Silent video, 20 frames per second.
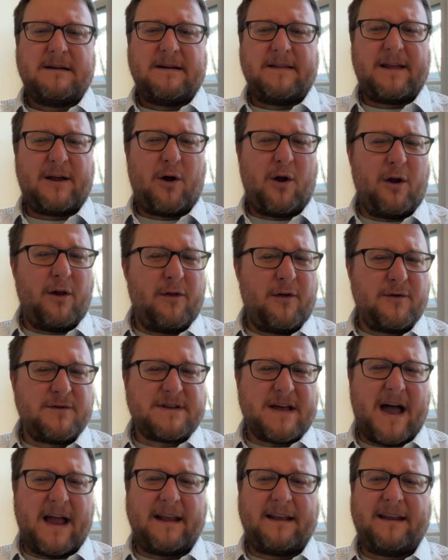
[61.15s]
I think all of
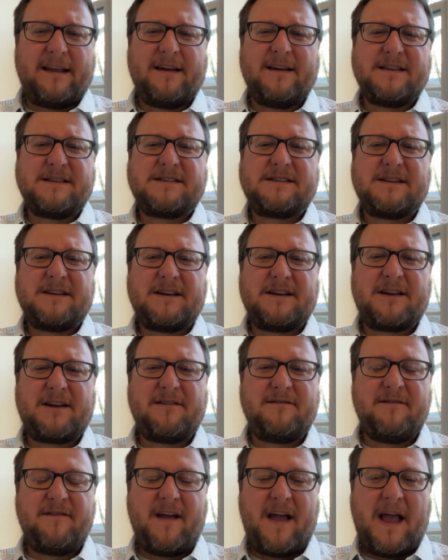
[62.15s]
those ideas
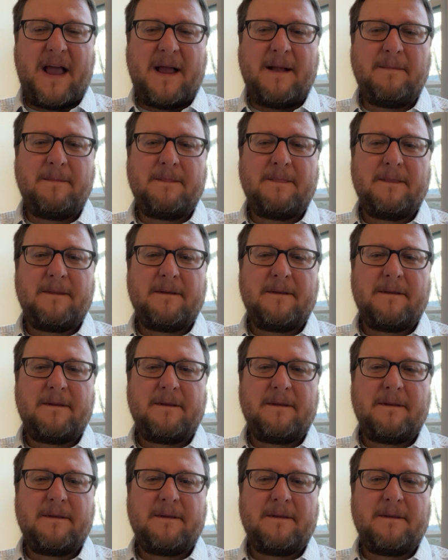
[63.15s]
convey